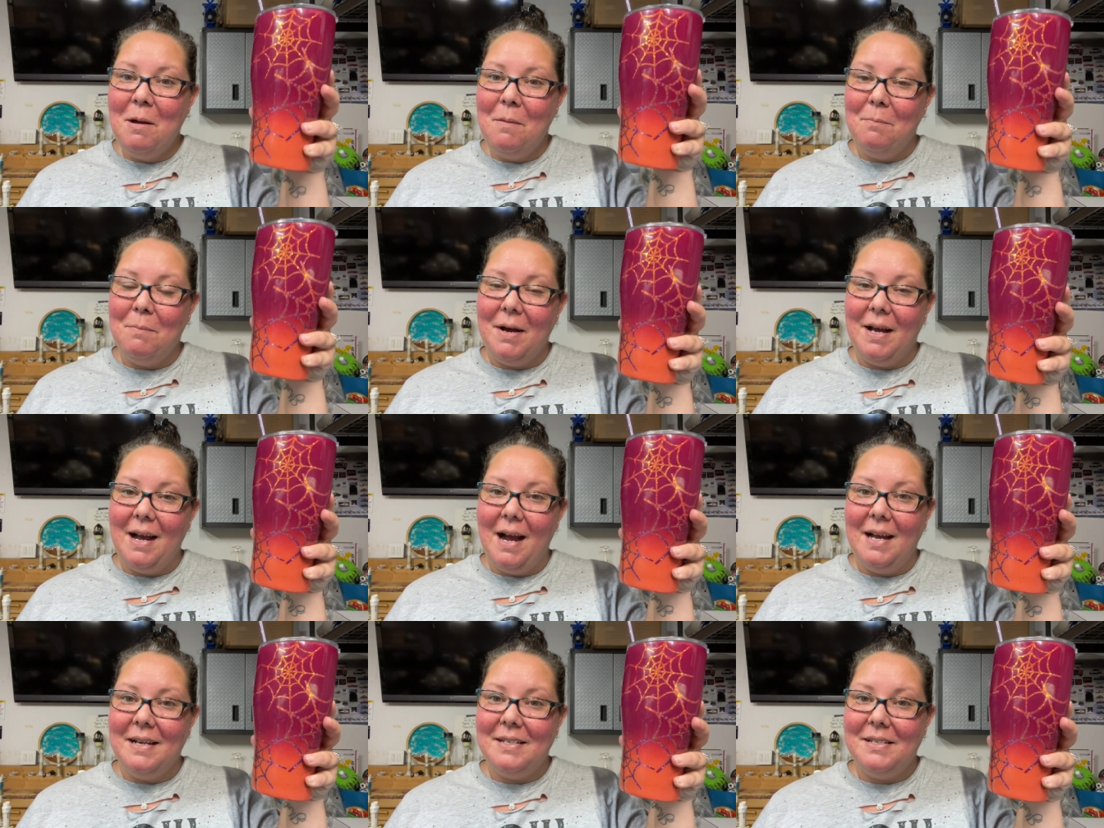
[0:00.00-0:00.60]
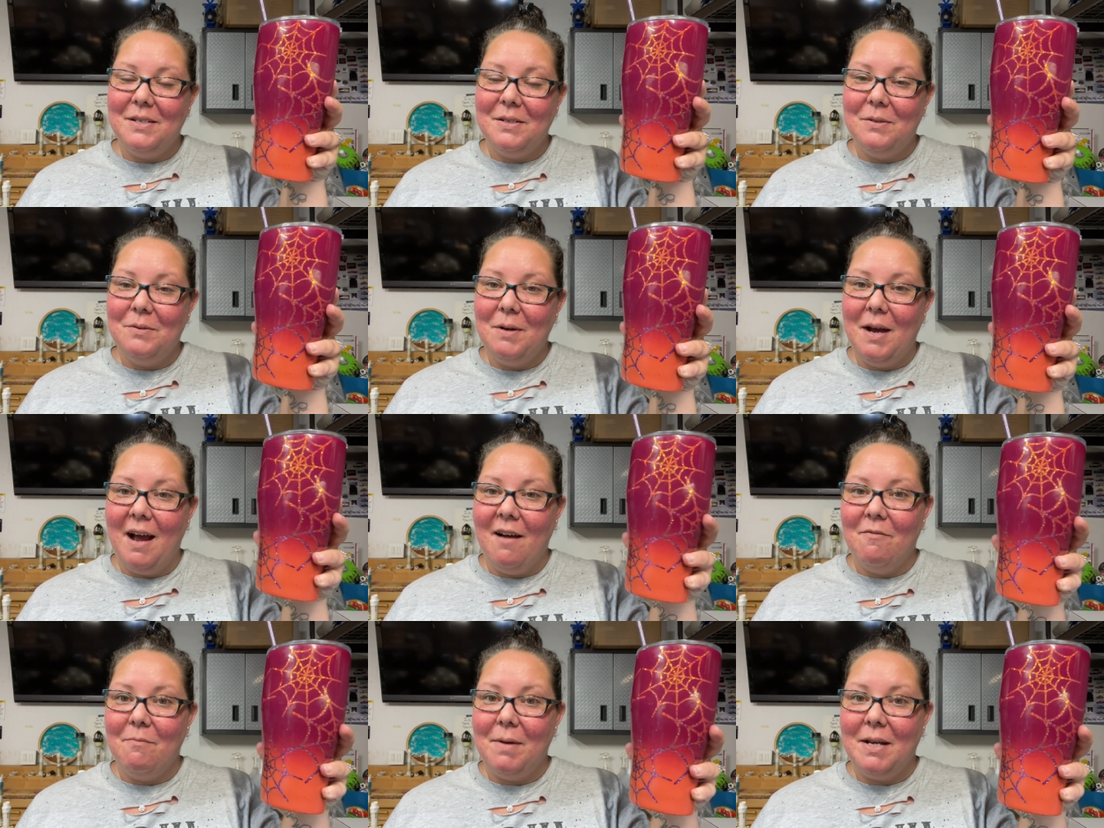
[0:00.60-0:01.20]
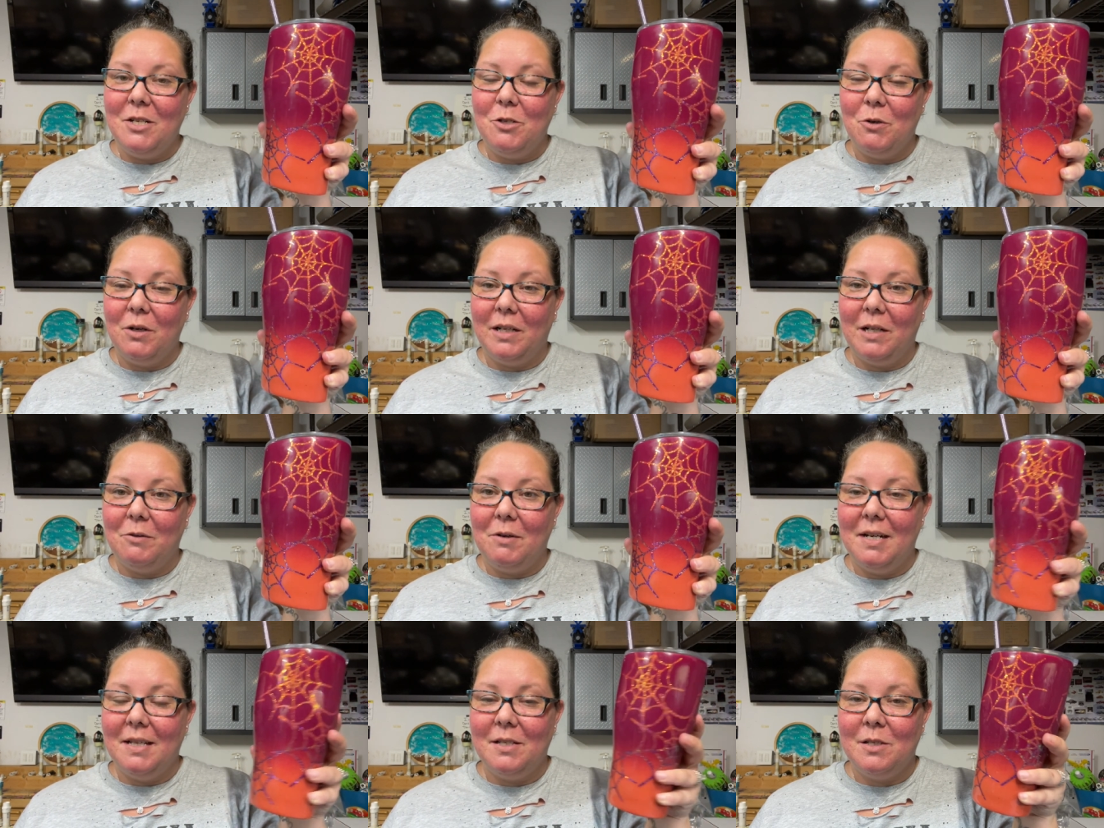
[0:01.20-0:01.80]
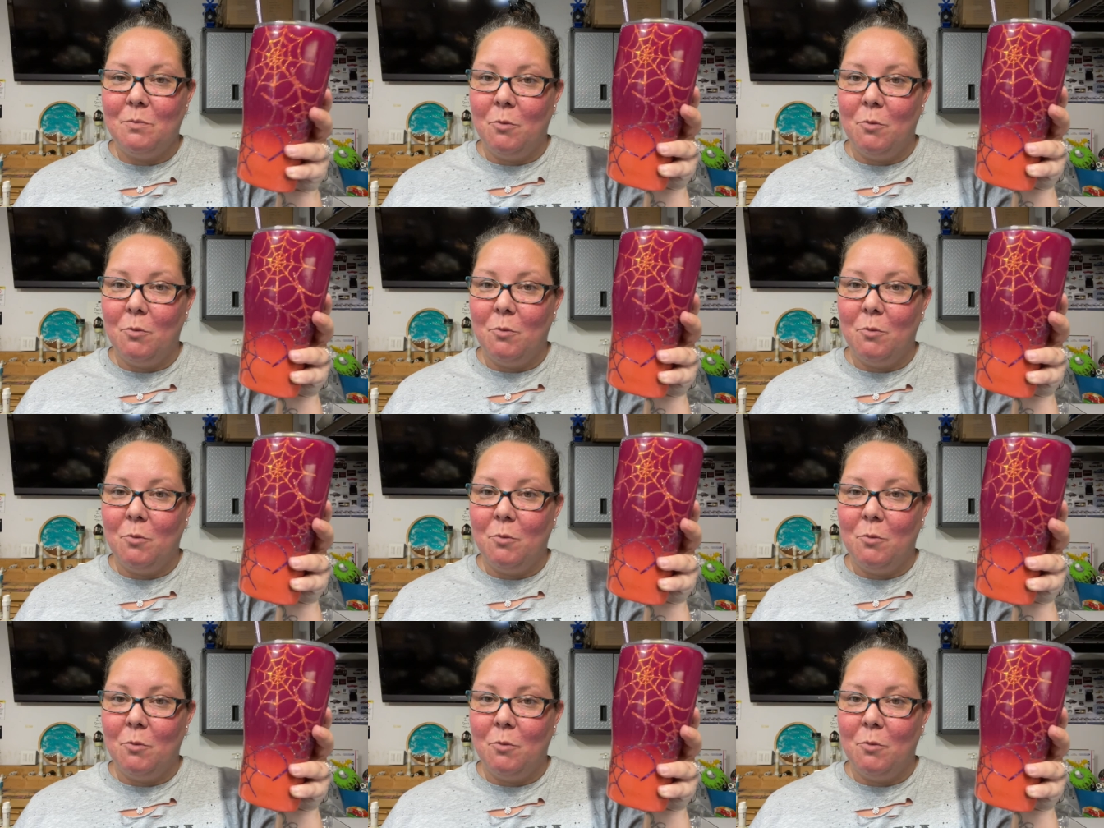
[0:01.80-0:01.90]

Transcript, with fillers: but I do have my drink already this